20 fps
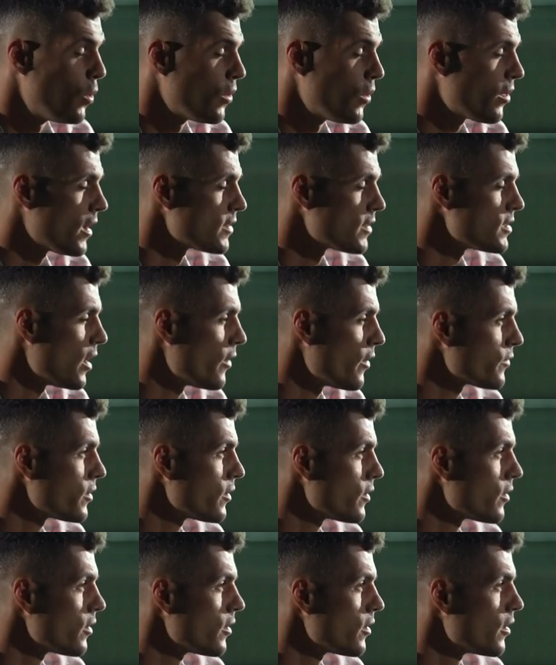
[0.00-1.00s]
with us
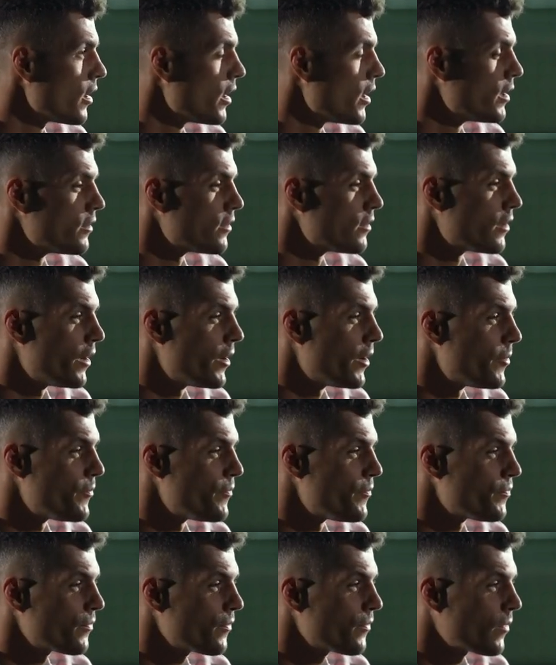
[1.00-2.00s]
after, and
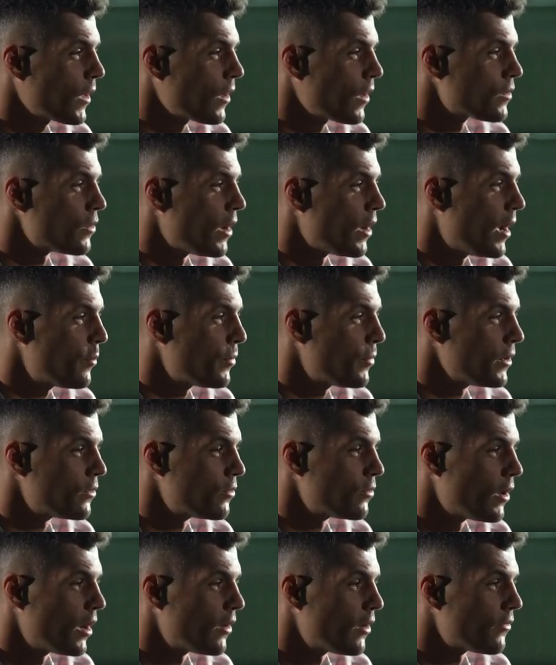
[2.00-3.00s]
so happy
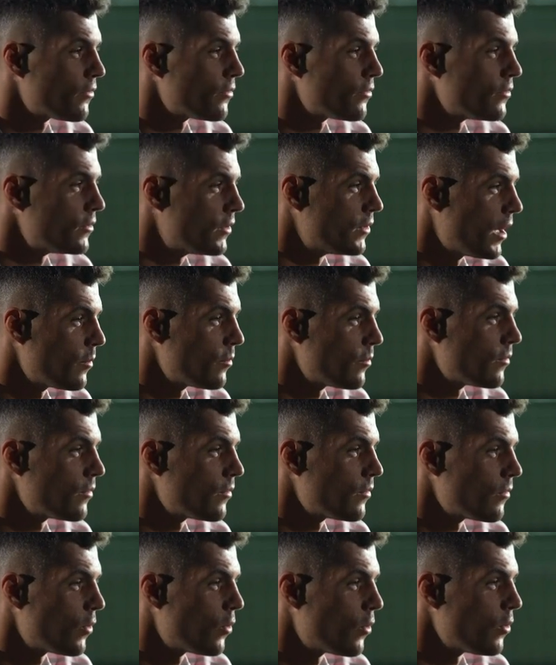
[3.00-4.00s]
to have them
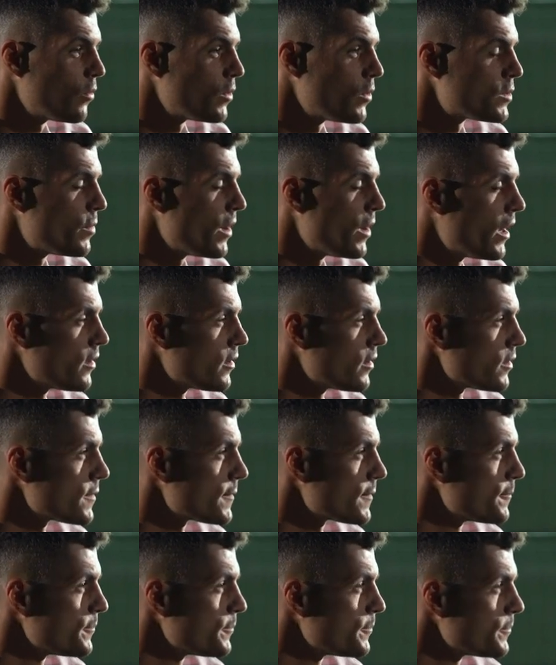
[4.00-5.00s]
always behind
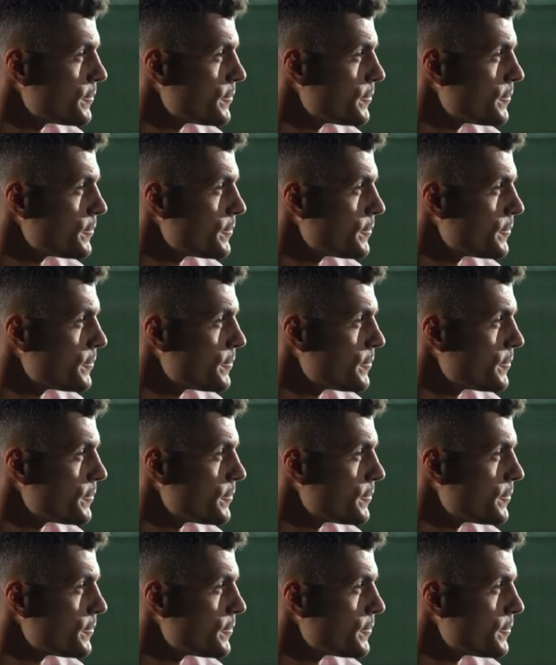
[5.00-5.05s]
us.